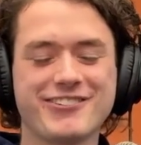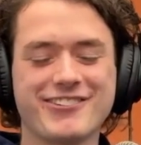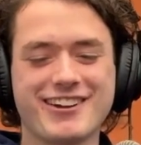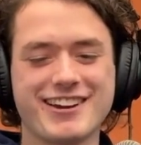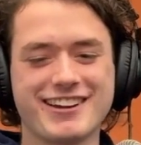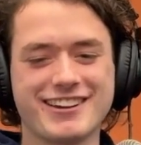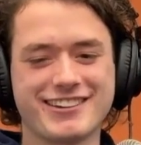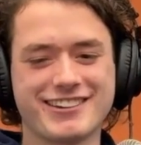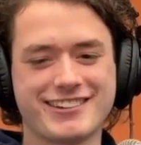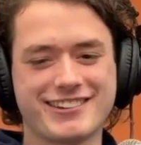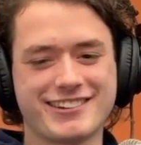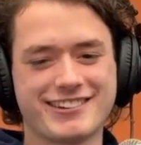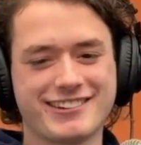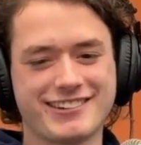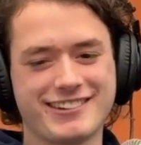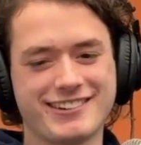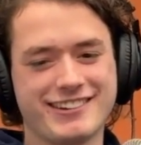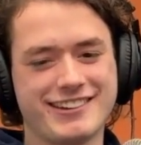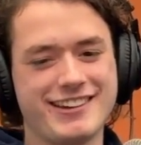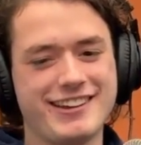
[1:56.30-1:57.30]

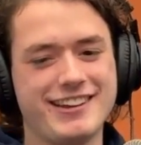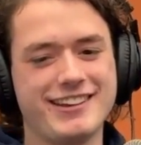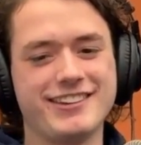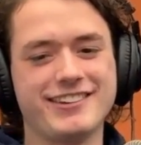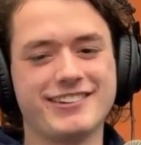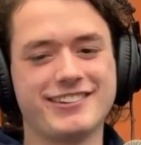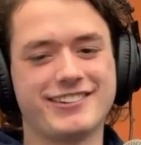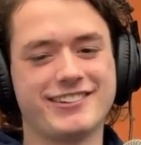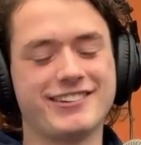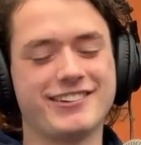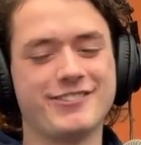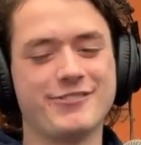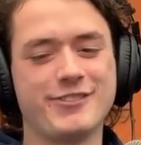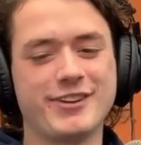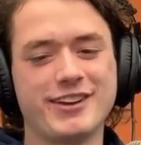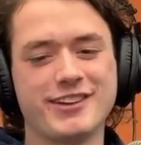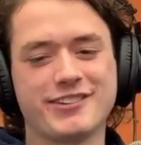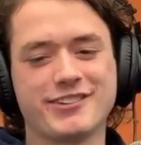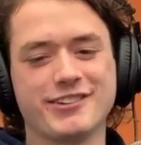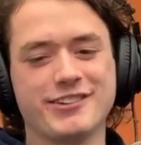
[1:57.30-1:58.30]
race is
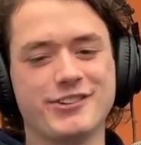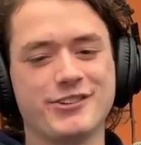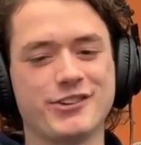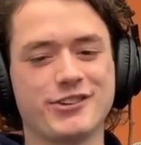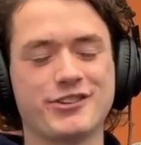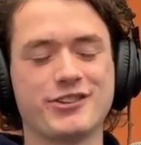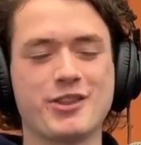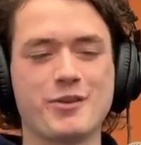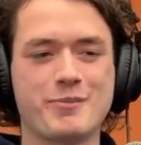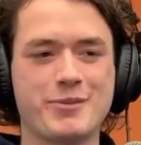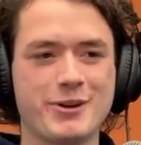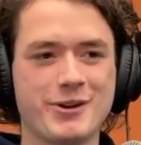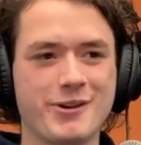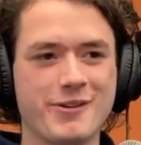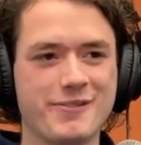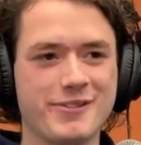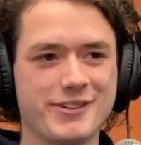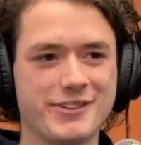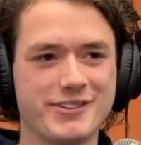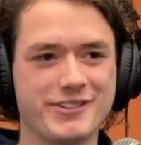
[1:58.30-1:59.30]
basically just the
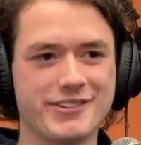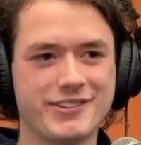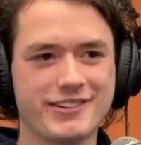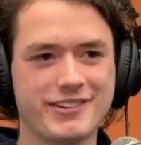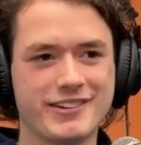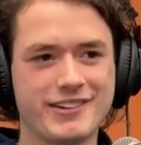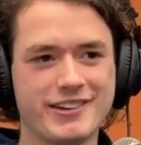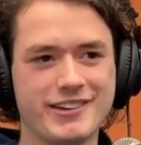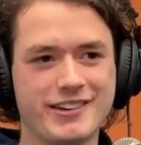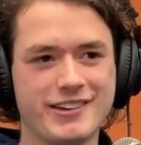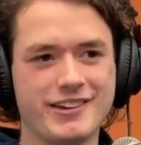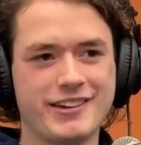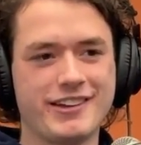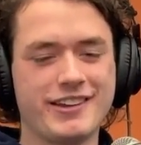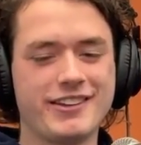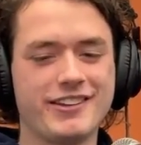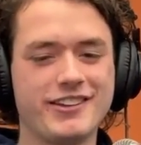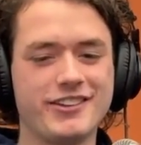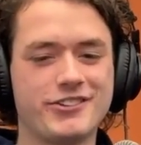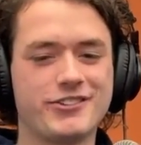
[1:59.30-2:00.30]
pyramids.
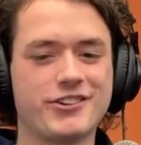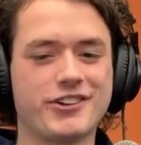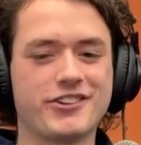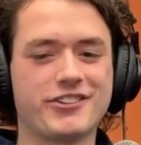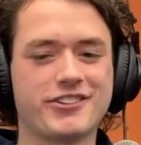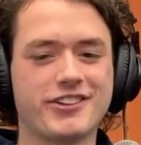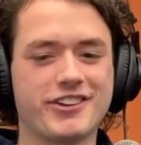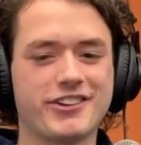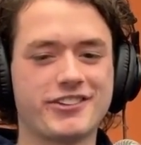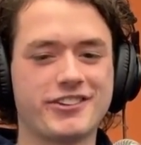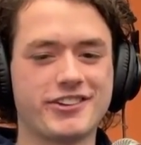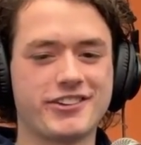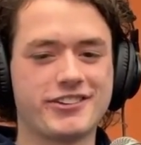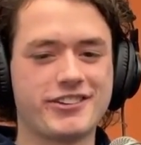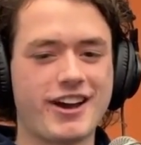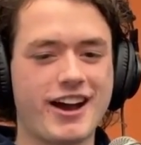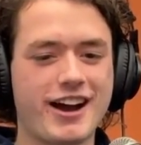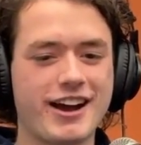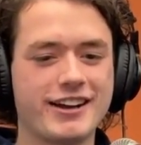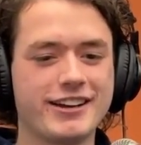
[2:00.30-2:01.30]
It's just a
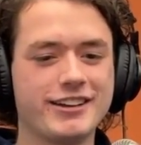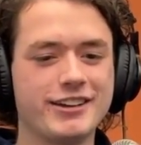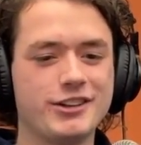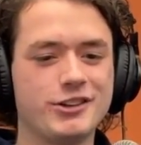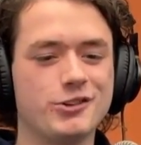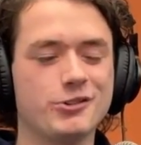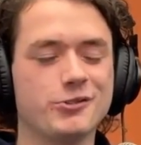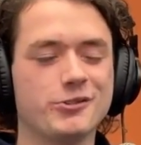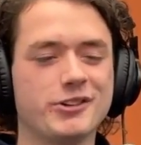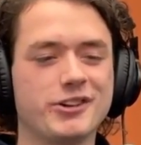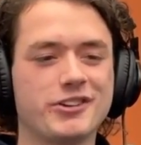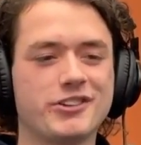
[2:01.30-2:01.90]
society doing